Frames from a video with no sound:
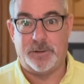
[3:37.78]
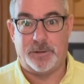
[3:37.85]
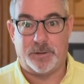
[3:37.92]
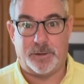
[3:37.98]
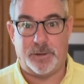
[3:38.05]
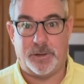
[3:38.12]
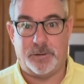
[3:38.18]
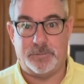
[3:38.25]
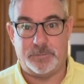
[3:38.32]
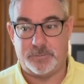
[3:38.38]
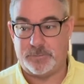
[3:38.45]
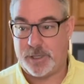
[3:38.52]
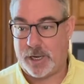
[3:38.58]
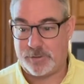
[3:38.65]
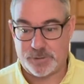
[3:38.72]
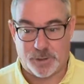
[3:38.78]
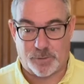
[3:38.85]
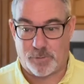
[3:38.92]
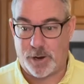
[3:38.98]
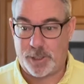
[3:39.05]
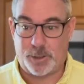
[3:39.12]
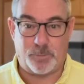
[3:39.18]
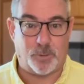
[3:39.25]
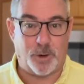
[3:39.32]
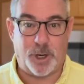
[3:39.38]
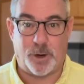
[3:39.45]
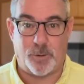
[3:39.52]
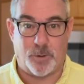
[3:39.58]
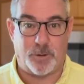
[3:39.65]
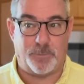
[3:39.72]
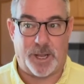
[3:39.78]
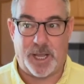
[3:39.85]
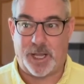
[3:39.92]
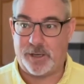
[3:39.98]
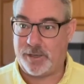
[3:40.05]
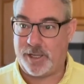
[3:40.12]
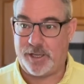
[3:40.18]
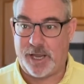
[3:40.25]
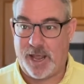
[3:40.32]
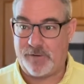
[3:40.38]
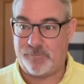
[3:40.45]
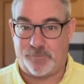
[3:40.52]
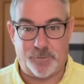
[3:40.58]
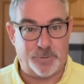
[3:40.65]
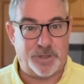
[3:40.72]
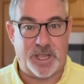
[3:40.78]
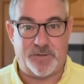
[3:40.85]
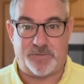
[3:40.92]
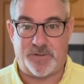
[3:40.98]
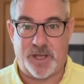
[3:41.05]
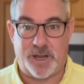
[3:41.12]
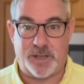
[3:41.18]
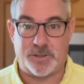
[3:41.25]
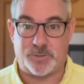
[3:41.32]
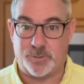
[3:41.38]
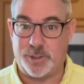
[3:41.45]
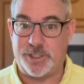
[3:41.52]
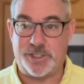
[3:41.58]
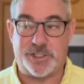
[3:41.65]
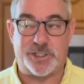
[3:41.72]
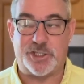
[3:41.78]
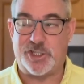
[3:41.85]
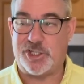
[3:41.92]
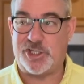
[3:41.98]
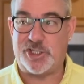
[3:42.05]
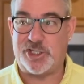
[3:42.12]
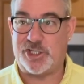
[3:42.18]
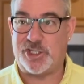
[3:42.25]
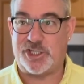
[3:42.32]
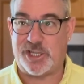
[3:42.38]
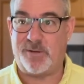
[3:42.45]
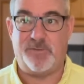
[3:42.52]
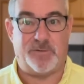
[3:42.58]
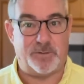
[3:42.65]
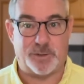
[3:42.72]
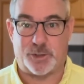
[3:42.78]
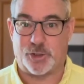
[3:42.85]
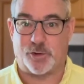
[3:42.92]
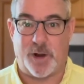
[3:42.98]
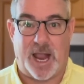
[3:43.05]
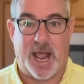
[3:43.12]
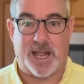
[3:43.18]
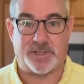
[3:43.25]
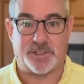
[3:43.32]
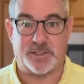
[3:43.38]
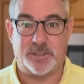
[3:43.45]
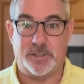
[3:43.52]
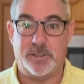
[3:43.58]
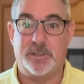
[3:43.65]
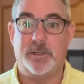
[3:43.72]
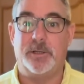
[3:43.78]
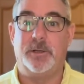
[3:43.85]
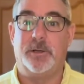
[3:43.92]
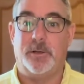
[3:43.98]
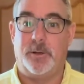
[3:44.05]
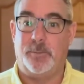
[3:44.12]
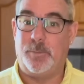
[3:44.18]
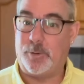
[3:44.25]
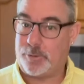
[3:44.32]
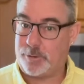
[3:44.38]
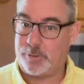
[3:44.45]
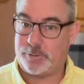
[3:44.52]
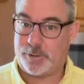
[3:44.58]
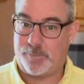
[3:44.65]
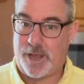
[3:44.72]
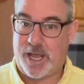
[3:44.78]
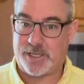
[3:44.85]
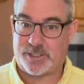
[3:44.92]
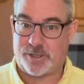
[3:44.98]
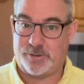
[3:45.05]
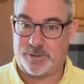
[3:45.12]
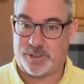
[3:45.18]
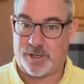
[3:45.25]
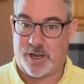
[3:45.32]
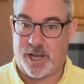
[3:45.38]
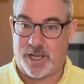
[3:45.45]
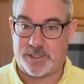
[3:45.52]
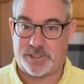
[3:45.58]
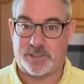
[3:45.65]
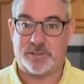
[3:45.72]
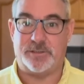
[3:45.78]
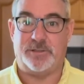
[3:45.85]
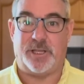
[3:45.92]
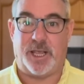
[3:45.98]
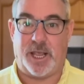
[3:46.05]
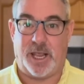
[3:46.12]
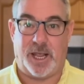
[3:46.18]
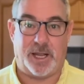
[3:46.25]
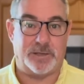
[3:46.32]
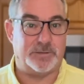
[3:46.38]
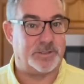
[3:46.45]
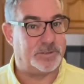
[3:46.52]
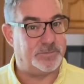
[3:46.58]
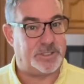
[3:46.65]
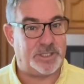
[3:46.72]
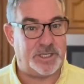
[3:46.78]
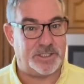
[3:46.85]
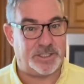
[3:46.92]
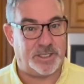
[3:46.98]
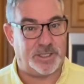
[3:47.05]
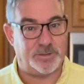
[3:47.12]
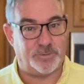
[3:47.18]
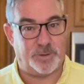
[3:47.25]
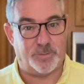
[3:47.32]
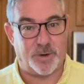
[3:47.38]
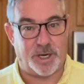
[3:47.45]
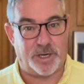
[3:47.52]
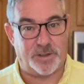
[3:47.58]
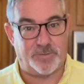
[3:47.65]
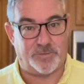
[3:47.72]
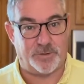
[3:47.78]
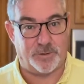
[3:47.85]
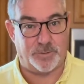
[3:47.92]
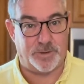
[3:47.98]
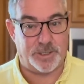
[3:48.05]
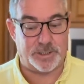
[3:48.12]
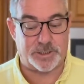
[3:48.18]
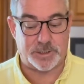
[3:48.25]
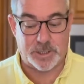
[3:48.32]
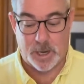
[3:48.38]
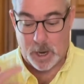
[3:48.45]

You know, I was a grunt in the Marine Corps, man, and that food they fed us was, some of it was trash. But with a little Tabasco sauce and some seasonings we'd bring to the field with us,